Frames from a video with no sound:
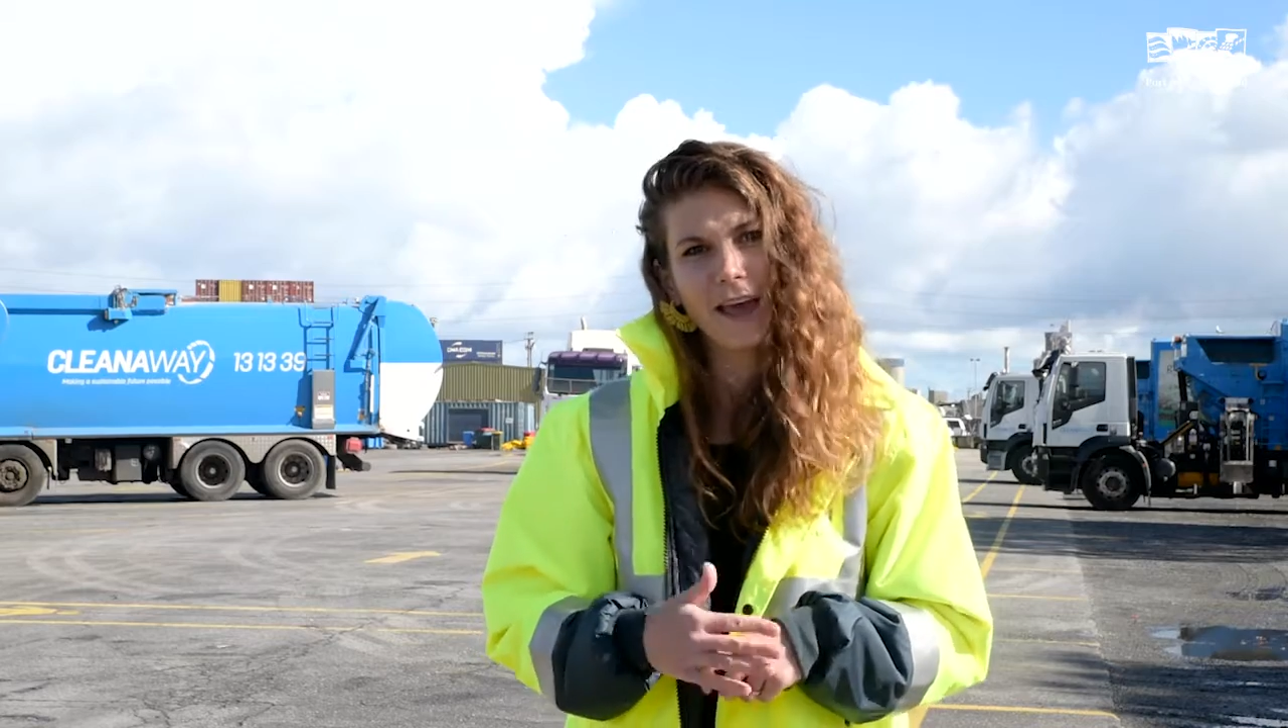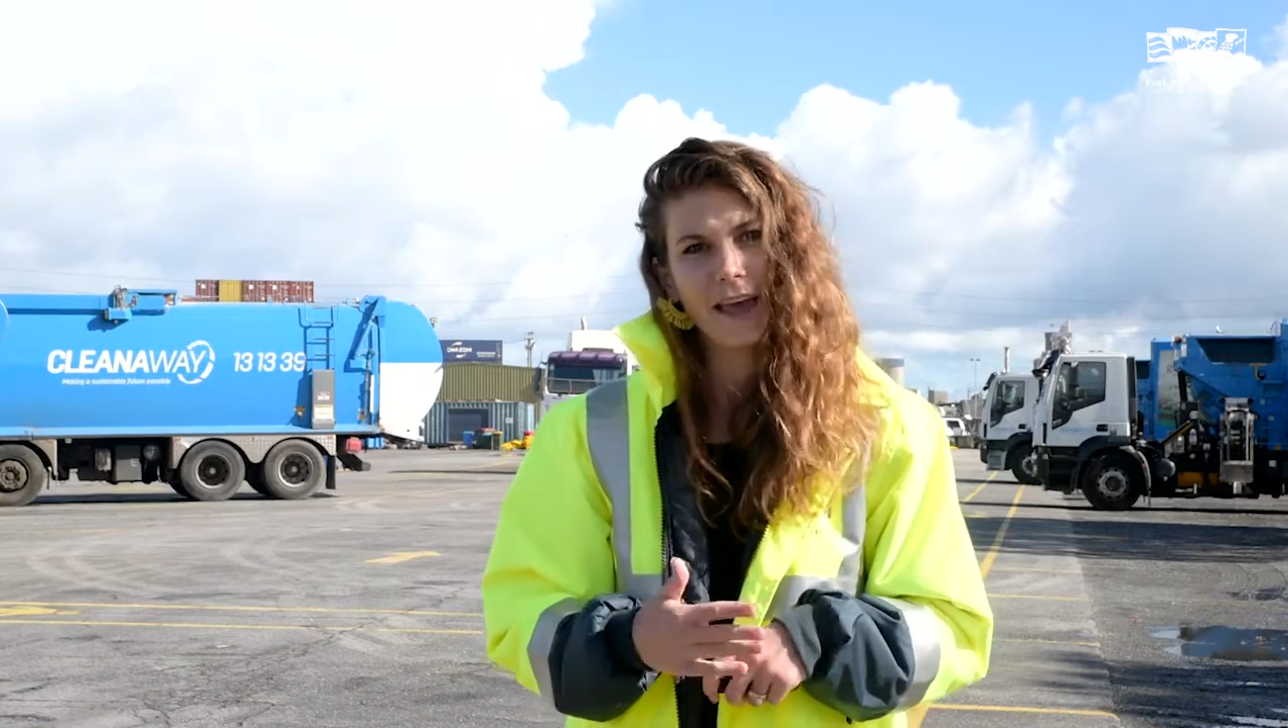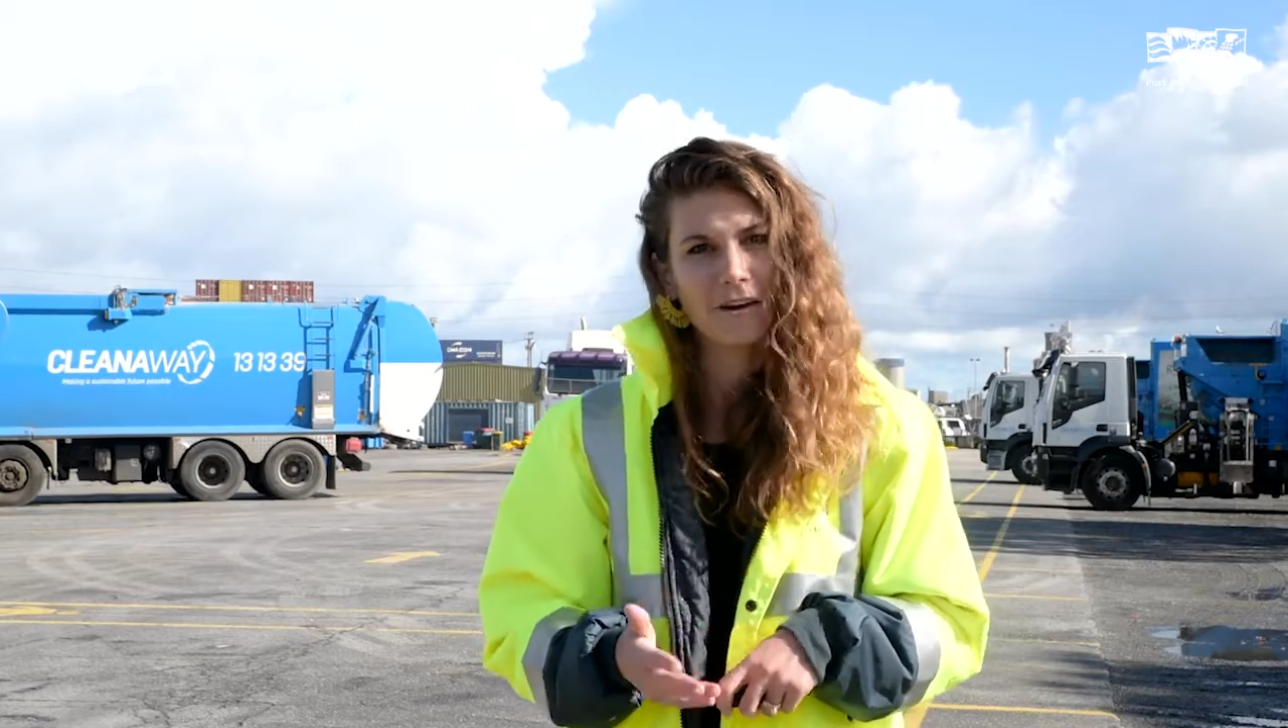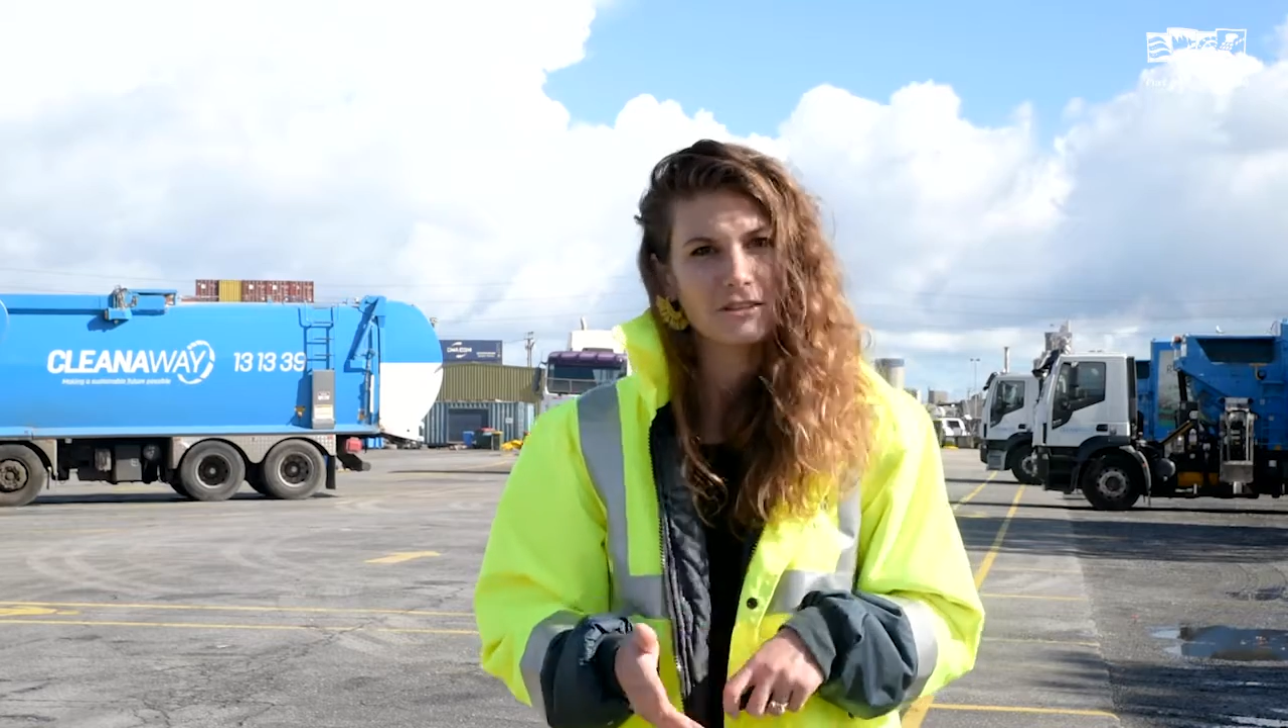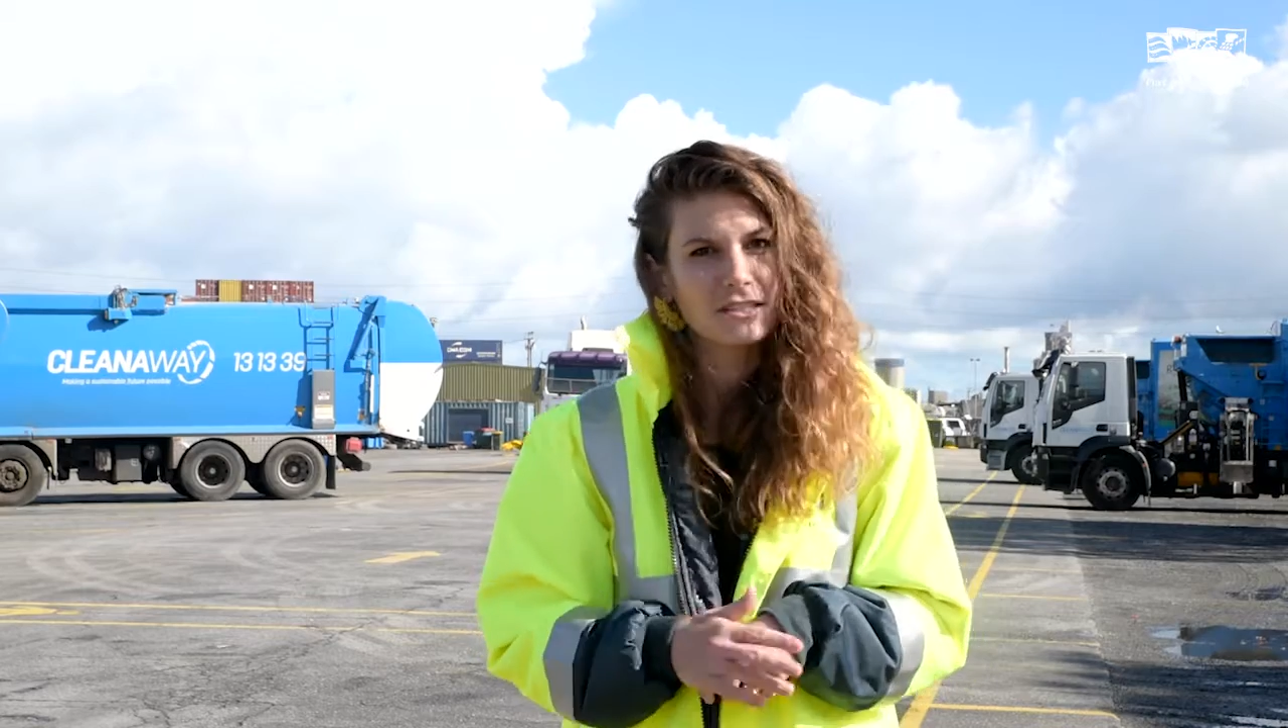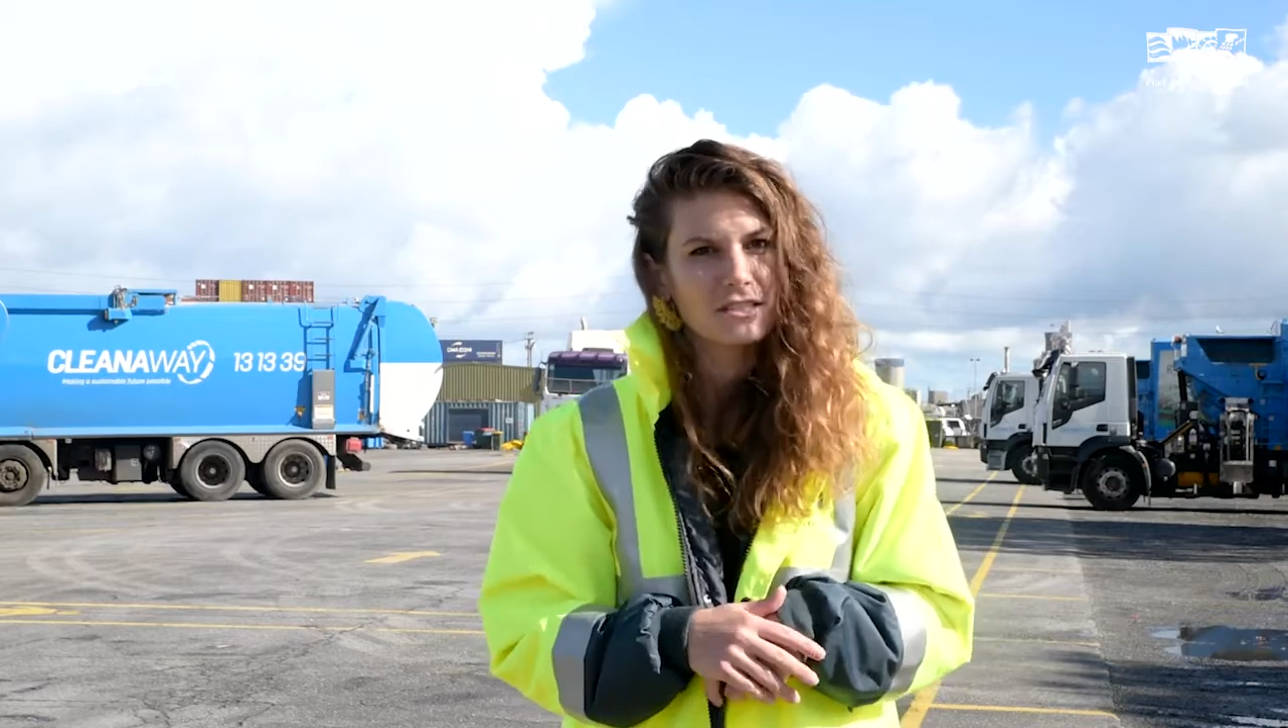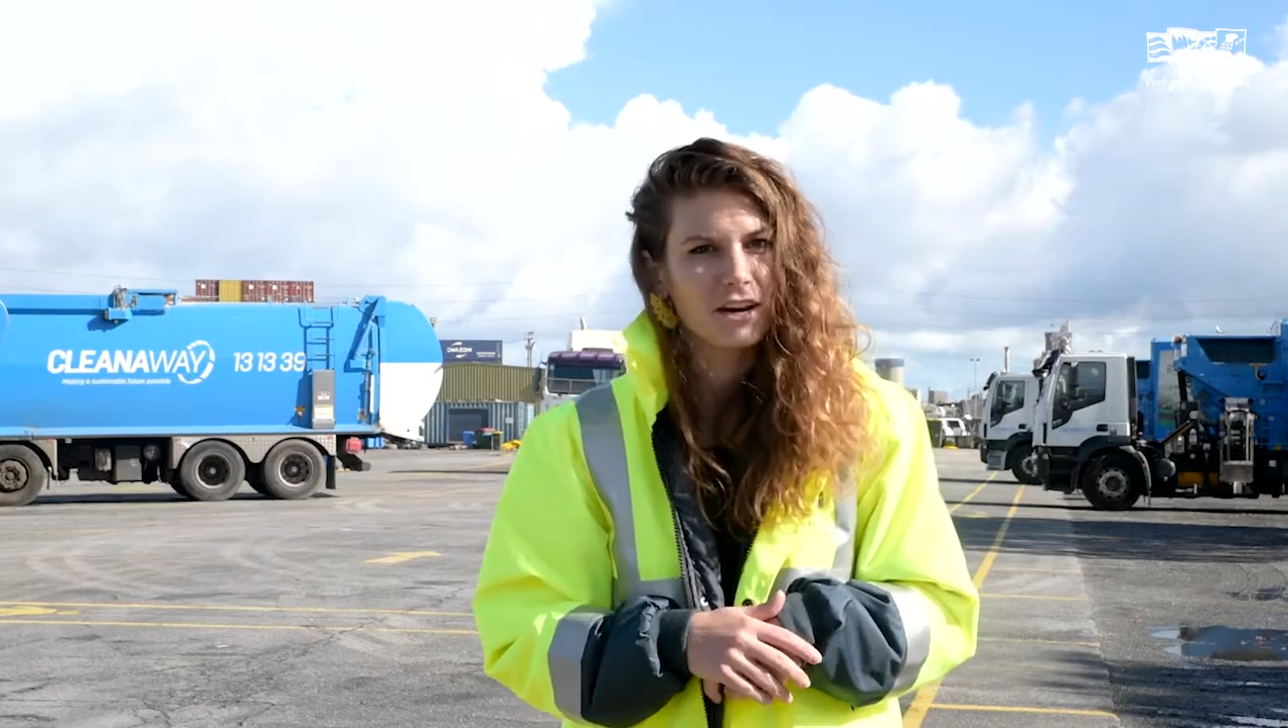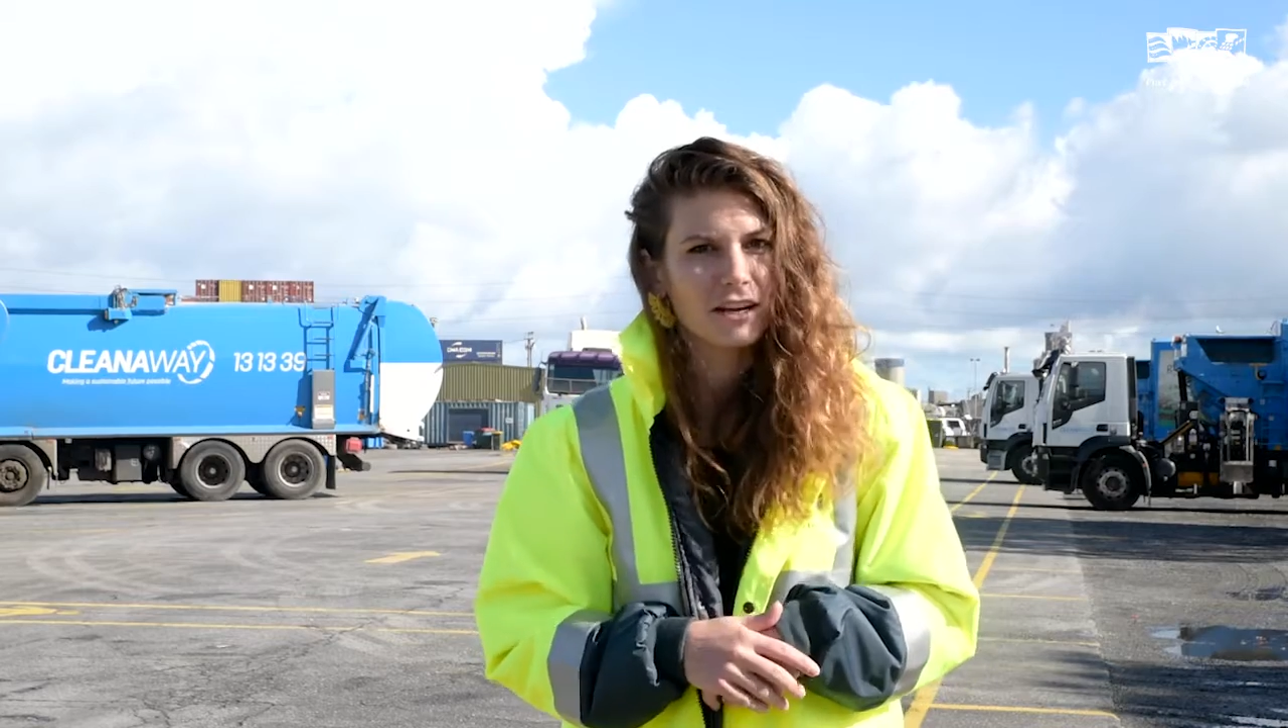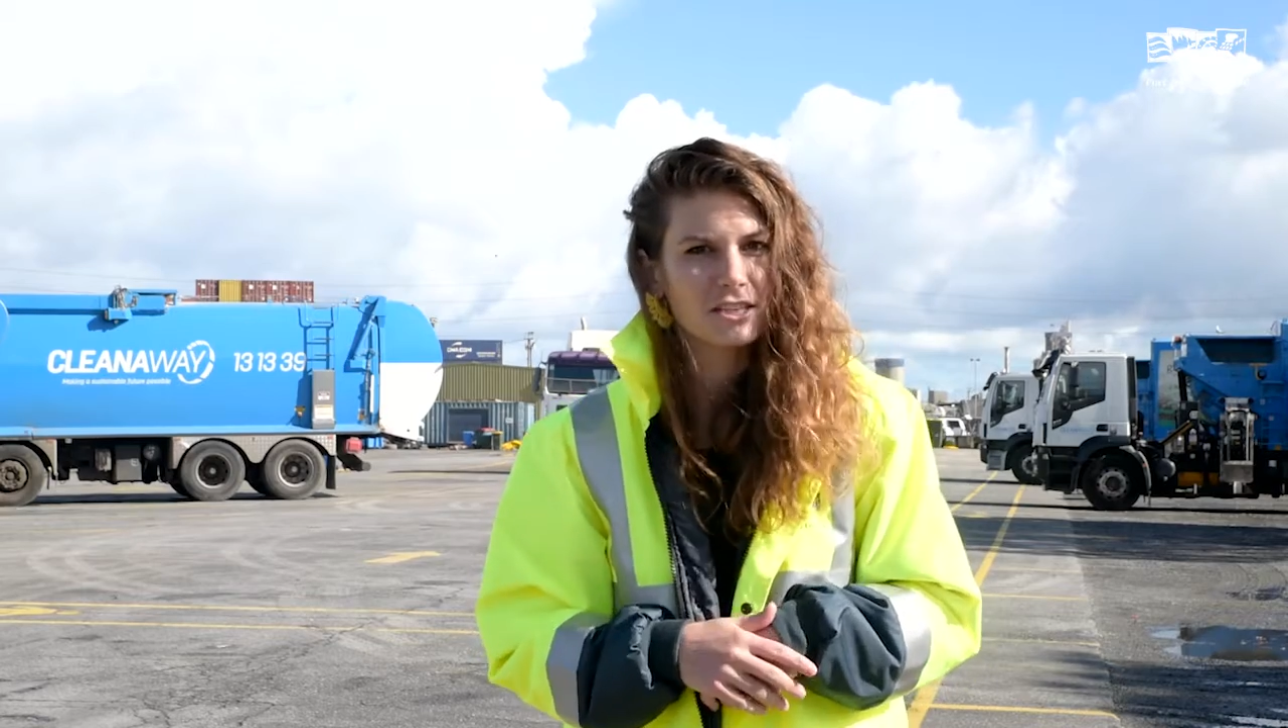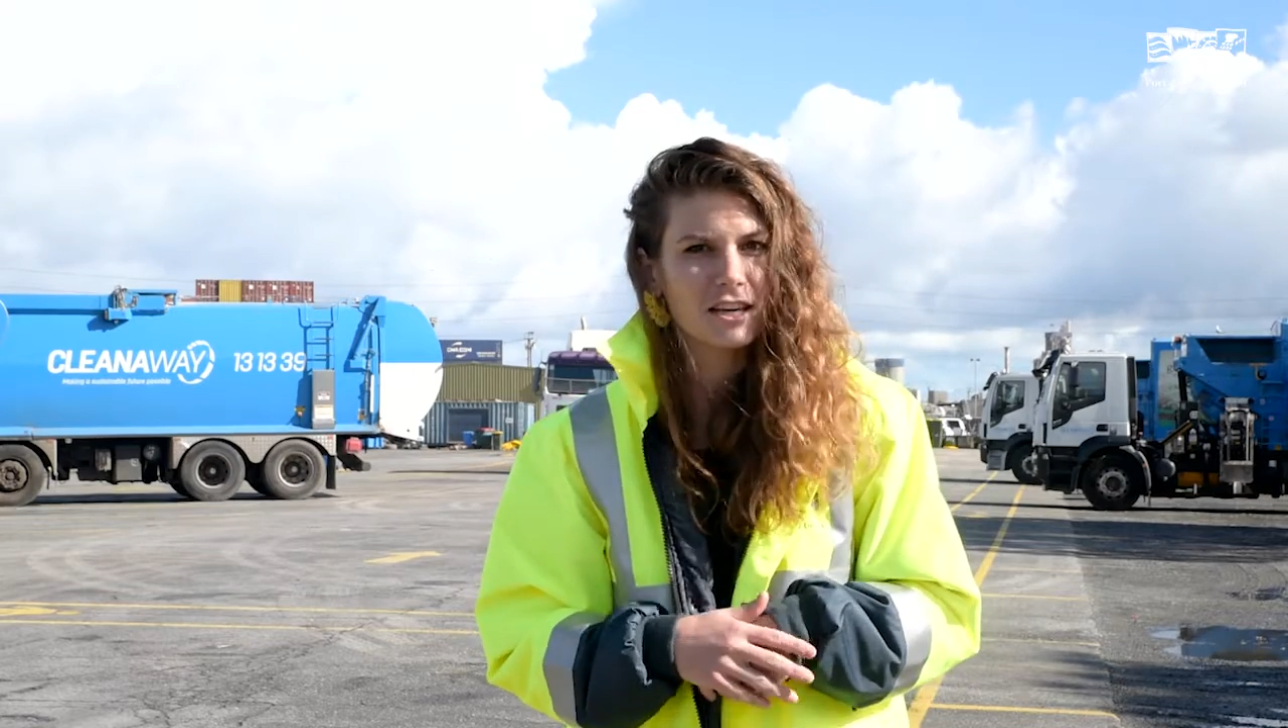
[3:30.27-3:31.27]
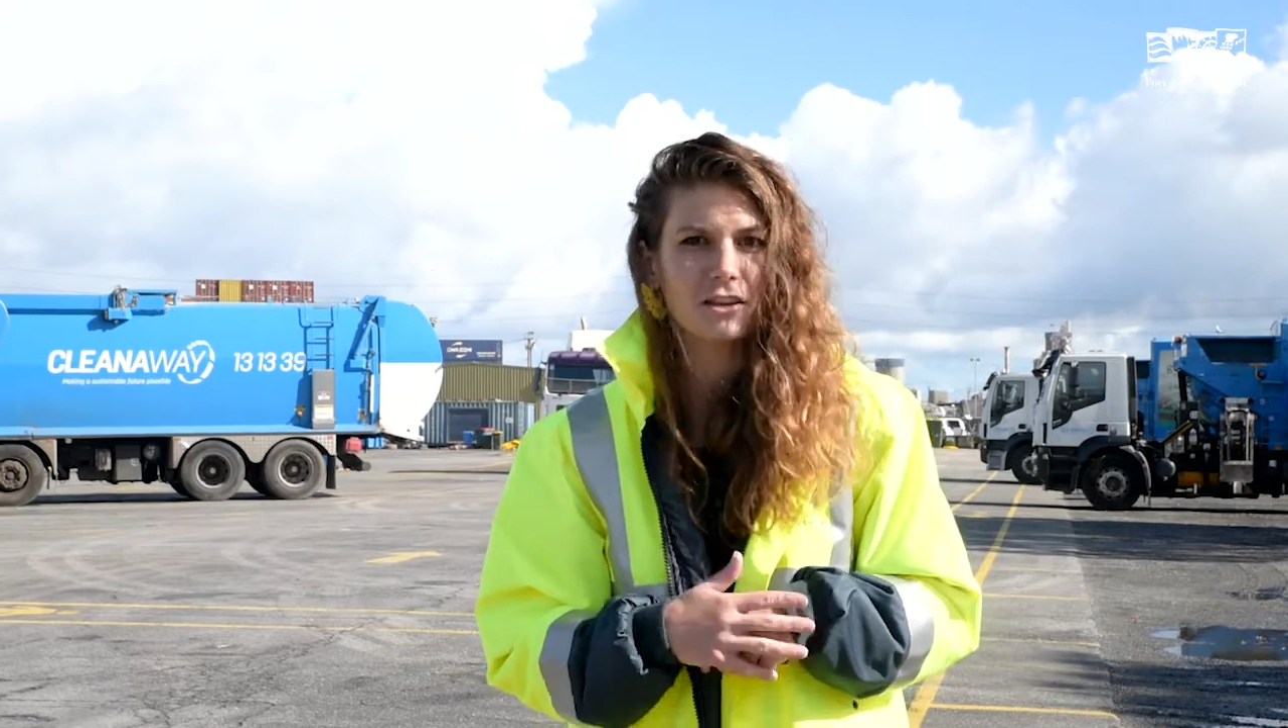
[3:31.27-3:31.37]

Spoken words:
our heritage strategy,